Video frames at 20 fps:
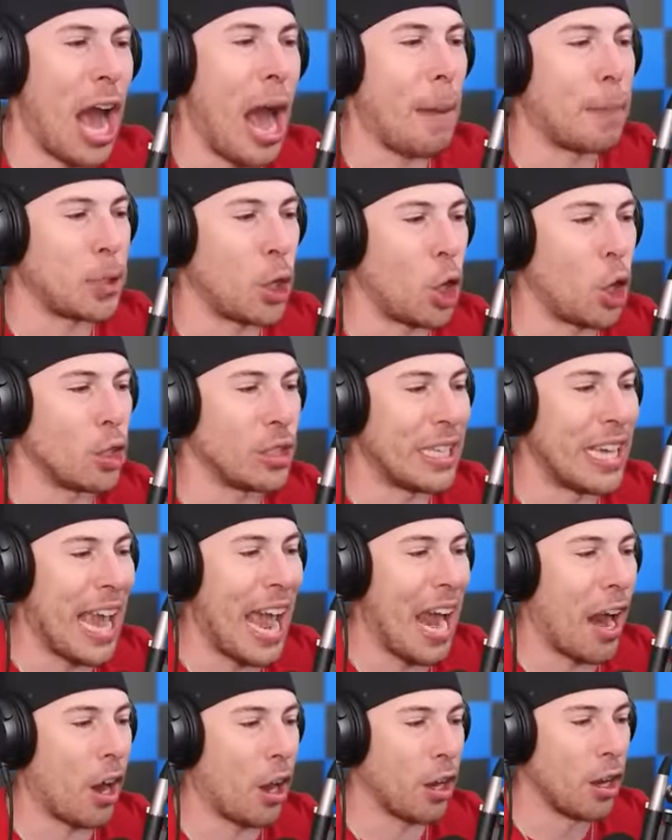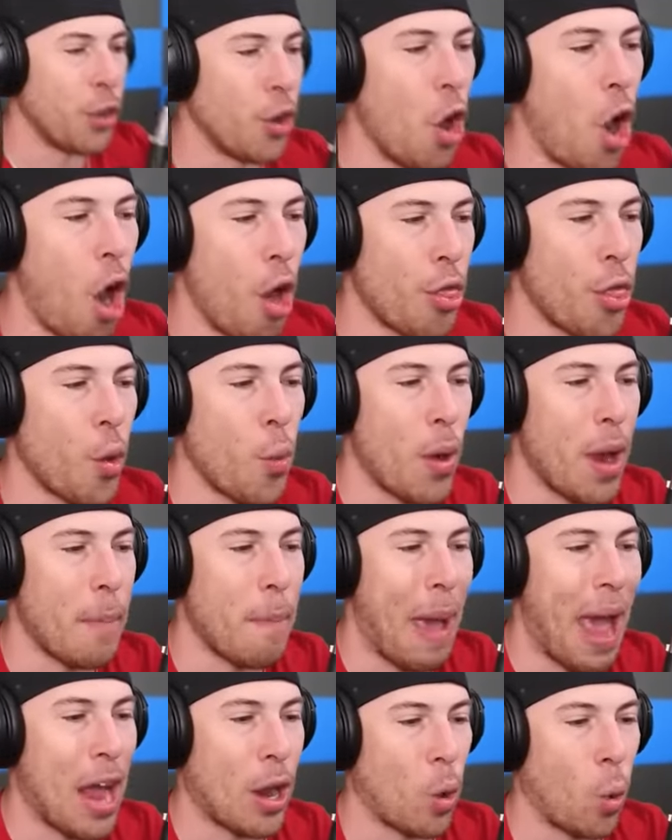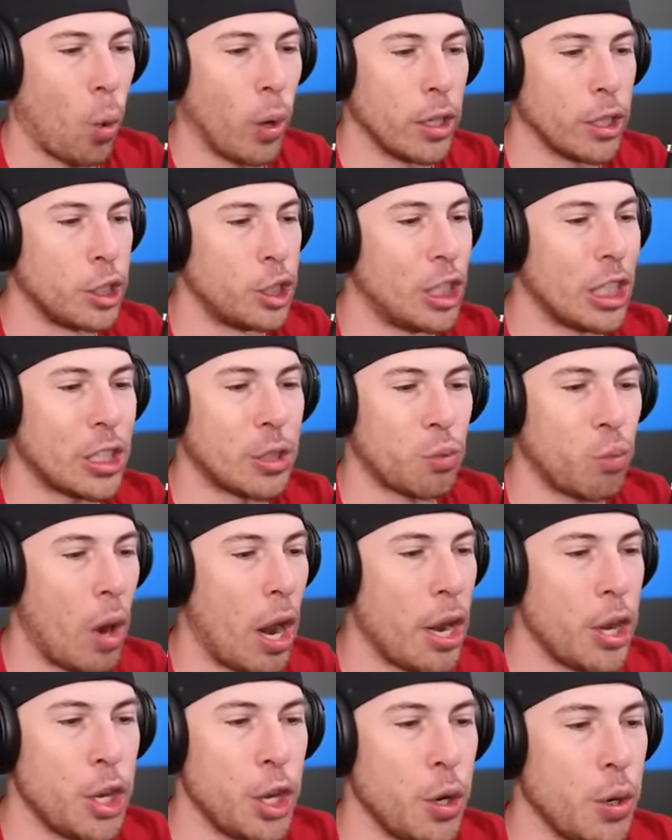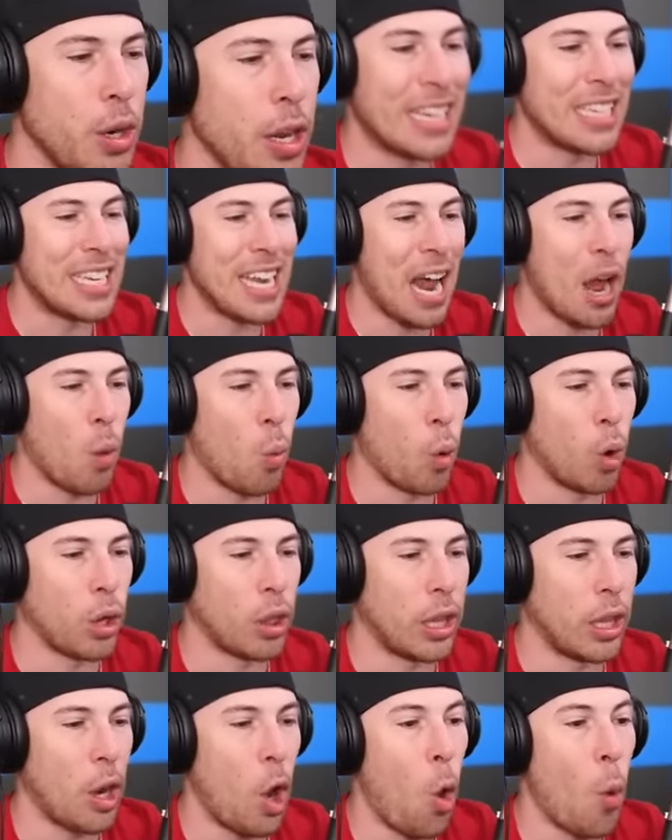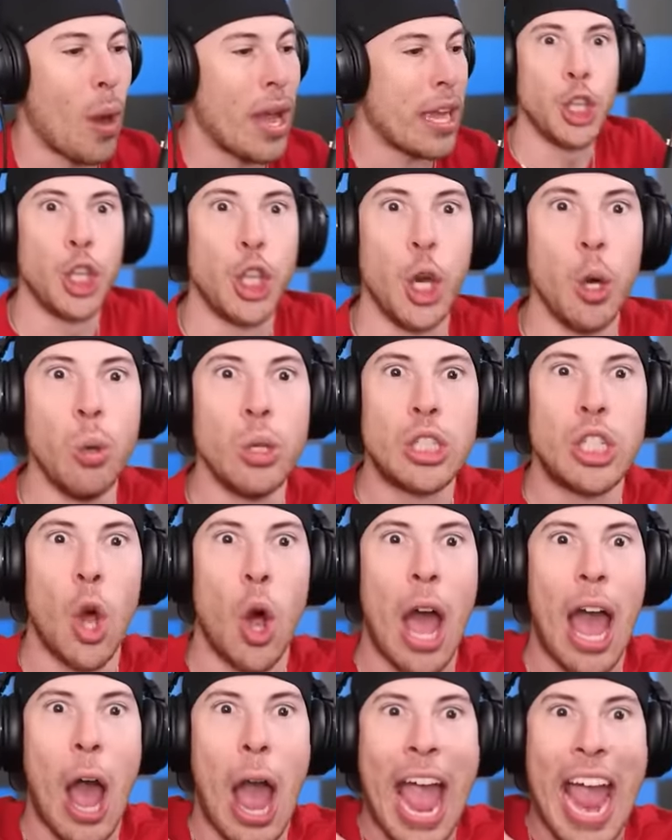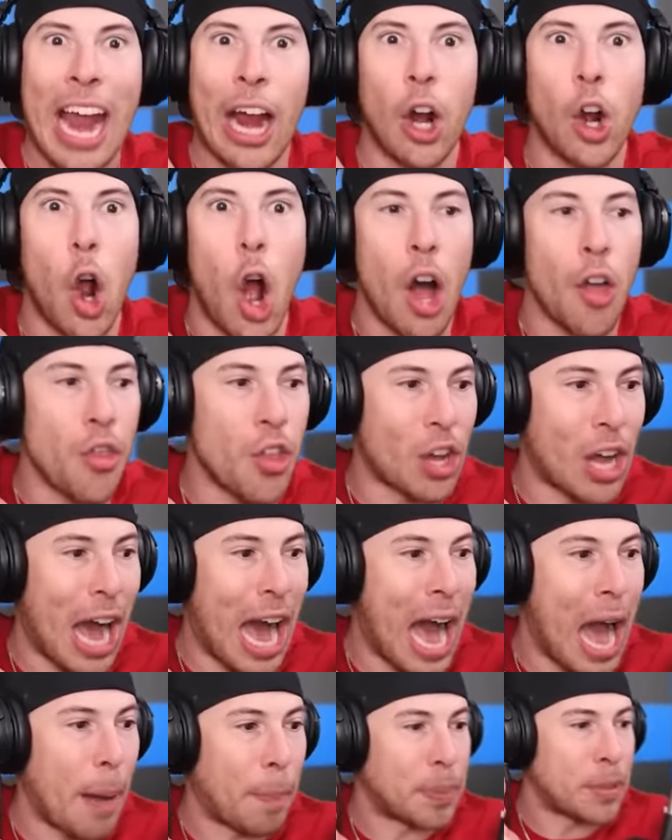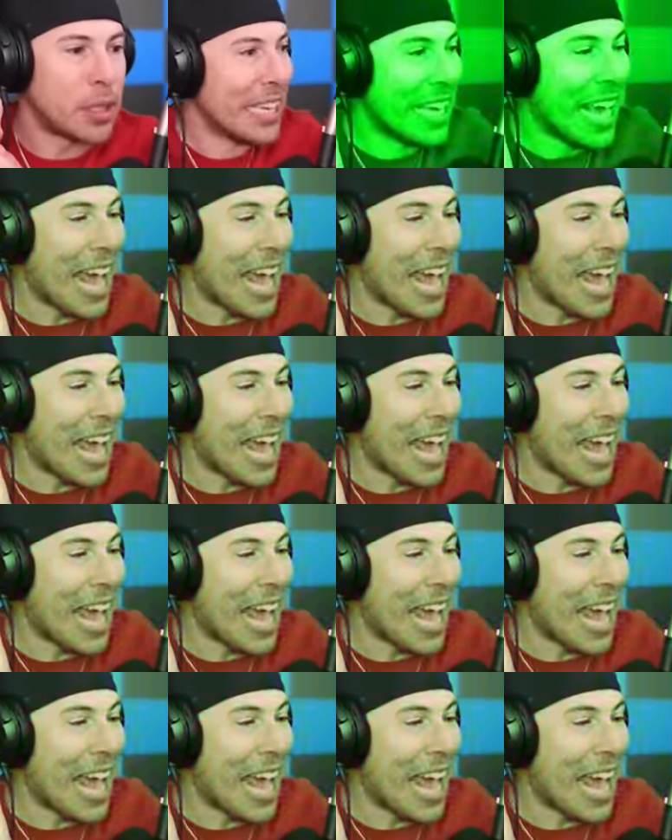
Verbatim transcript: cops heard the air. They're on their way back, Orange. Just run, dude. It's not worth it. Oh, wait, use the air on the cops.